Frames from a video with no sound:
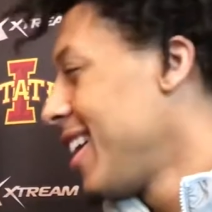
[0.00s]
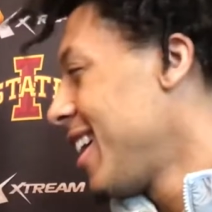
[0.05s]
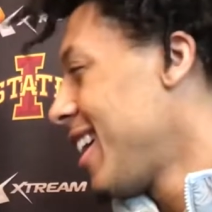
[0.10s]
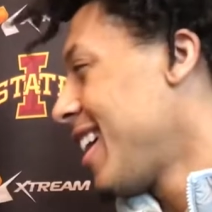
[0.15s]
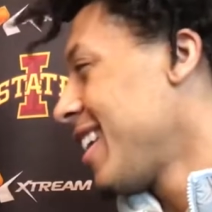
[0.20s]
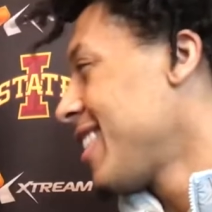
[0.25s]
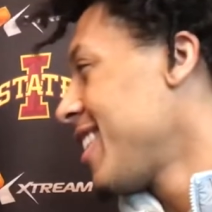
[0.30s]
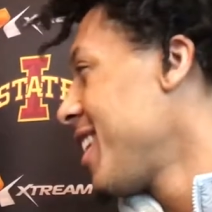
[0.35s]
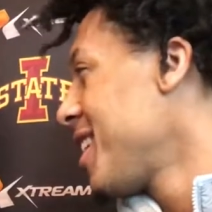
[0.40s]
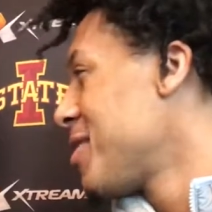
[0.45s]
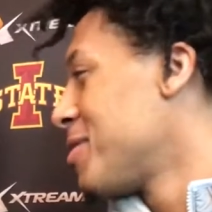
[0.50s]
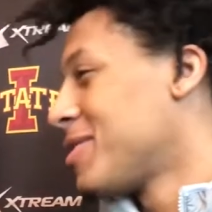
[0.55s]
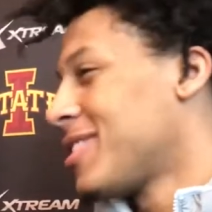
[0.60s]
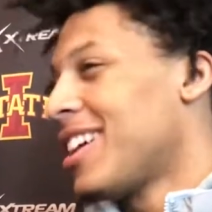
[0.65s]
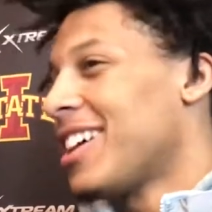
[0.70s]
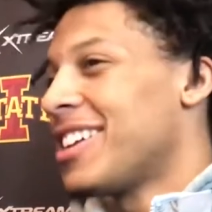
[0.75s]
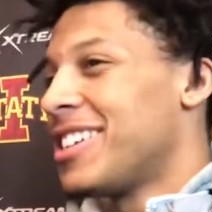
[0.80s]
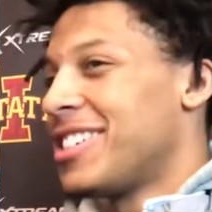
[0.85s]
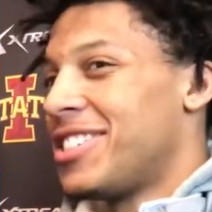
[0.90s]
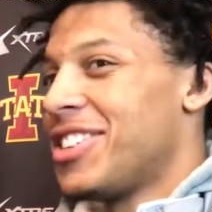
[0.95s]
I think he was
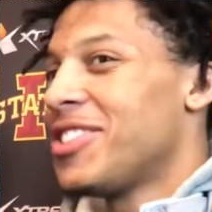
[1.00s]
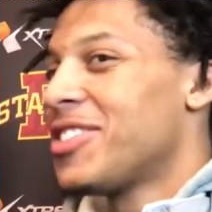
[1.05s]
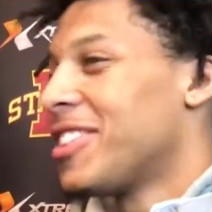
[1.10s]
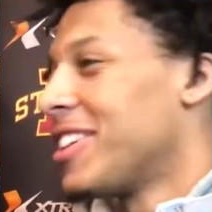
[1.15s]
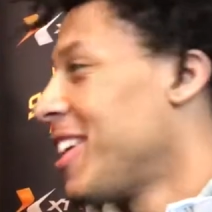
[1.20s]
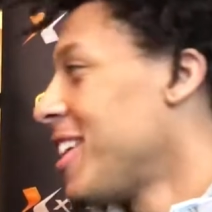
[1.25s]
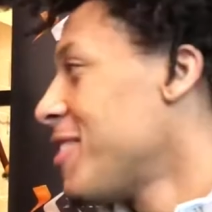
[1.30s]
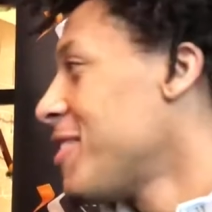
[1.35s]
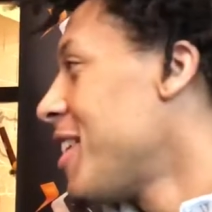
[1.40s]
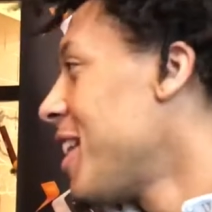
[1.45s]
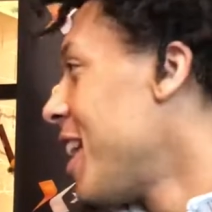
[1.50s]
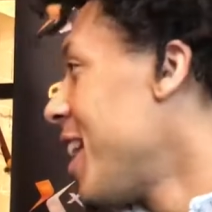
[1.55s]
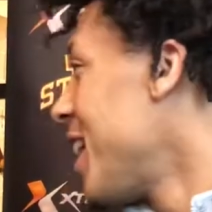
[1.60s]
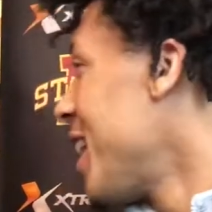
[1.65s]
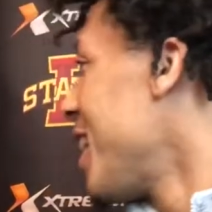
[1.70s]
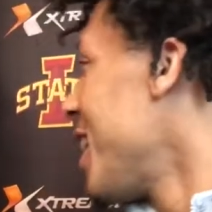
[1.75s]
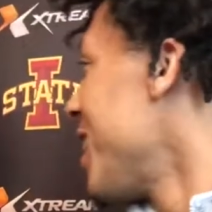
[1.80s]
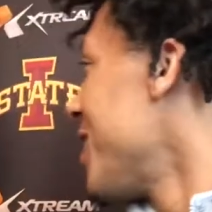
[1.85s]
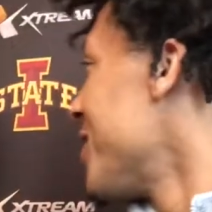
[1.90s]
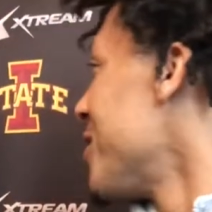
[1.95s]
kind of joking.
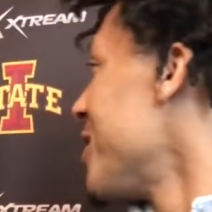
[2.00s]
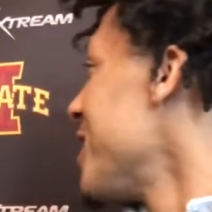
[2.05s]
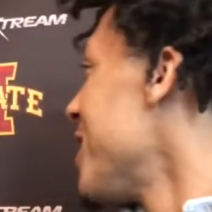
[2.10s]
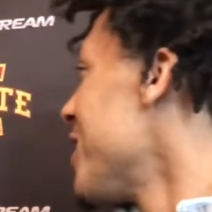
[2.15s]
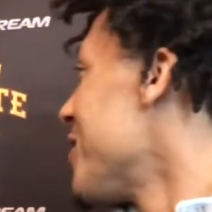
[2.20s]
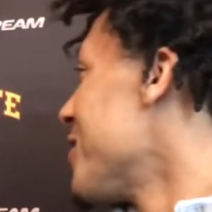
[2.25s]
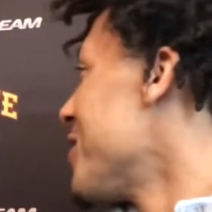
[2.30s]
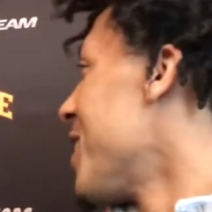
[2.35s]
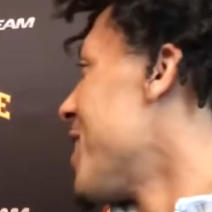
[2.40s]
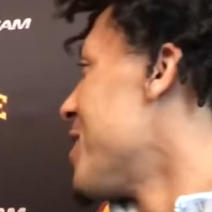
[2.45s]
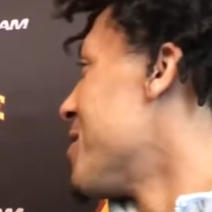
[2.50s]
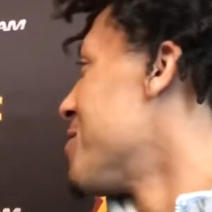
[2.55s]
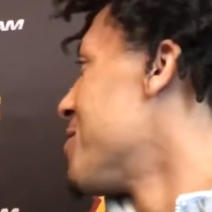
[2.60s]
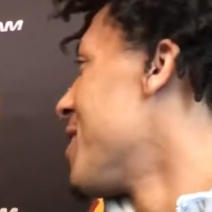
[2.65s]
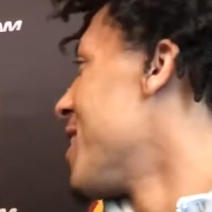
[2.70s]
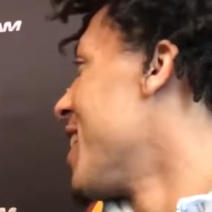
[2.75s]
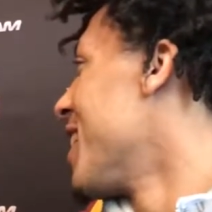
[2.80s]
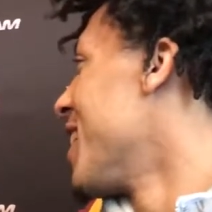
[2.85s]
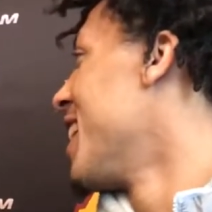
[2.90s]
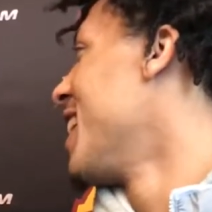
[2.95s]
We never made a
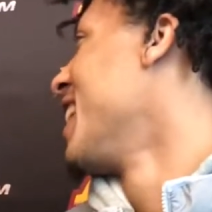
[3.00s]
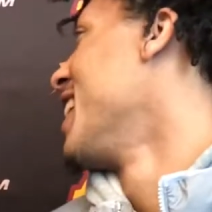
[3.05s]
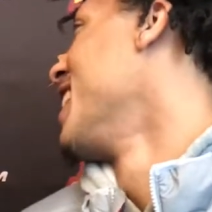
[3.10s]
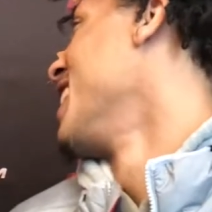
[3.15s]
bet.